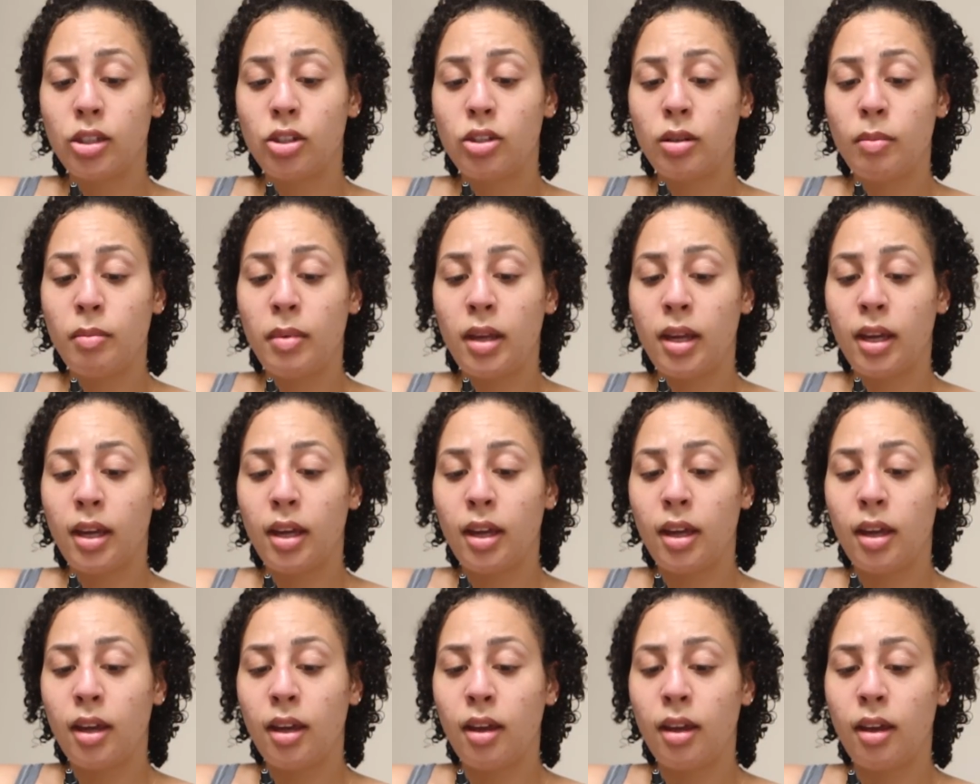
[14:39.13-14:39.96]

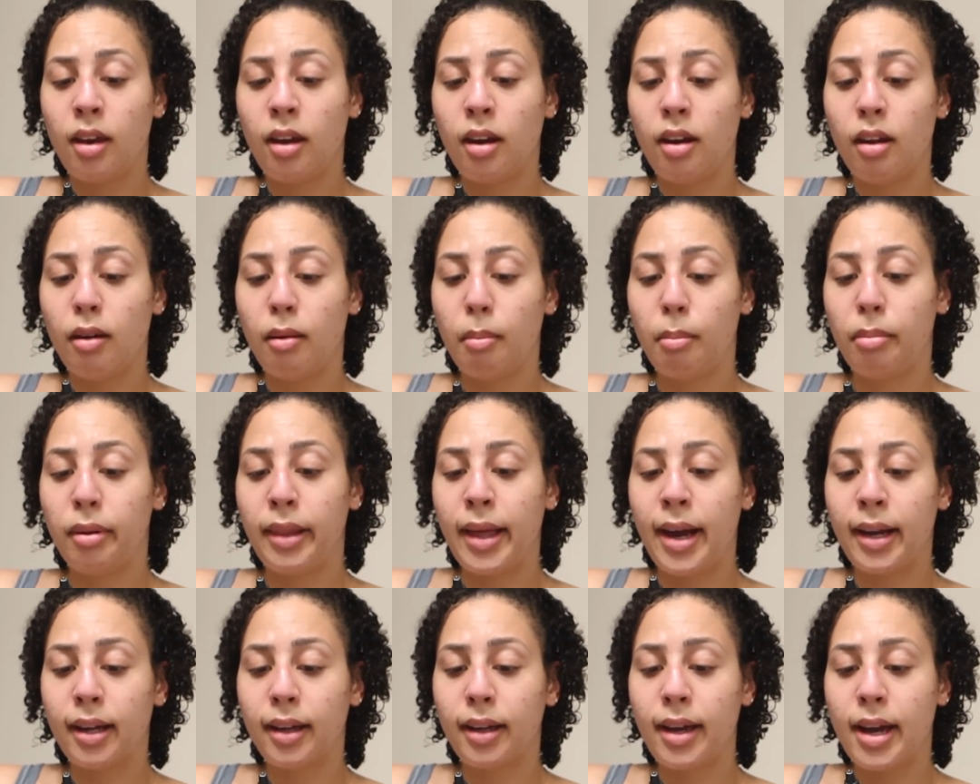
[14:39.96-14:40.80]
Jamaican
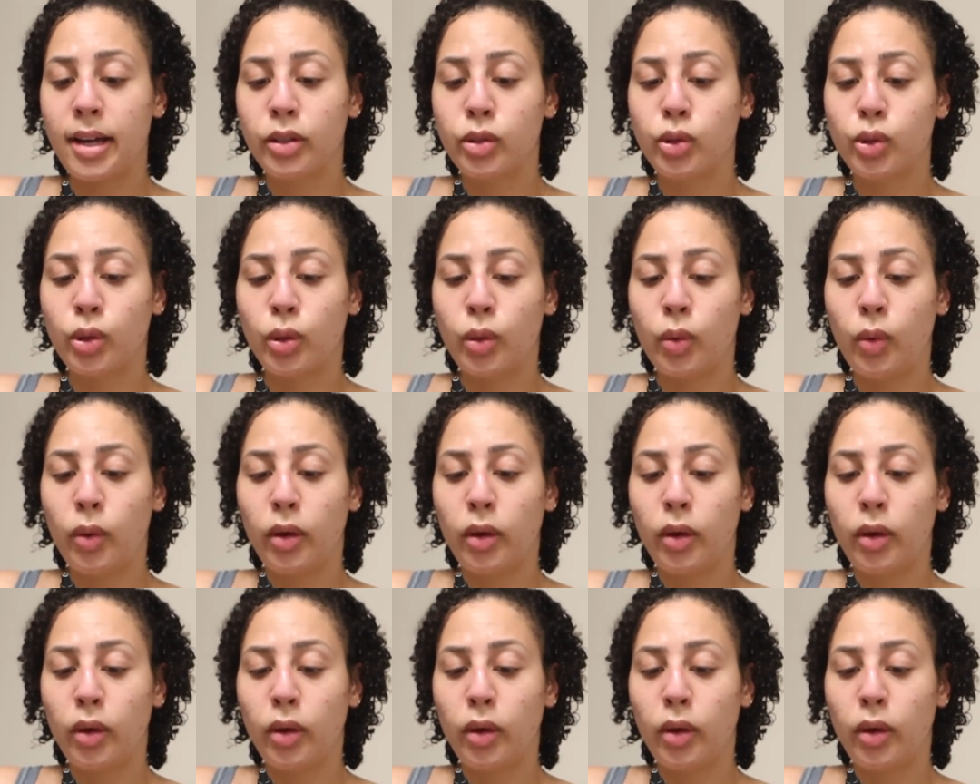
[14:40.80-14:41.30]
black castor